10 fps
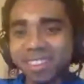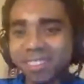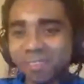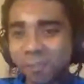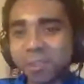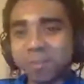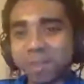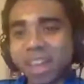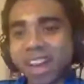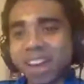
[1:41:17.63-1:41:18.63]
worked me
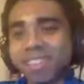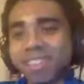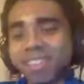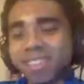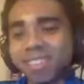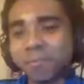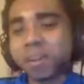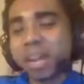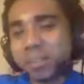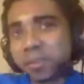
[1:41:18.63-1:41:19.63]
out what I
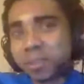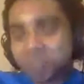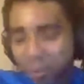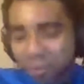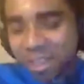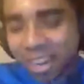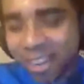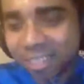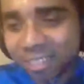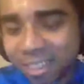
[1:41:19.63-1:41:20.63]
do at certain things.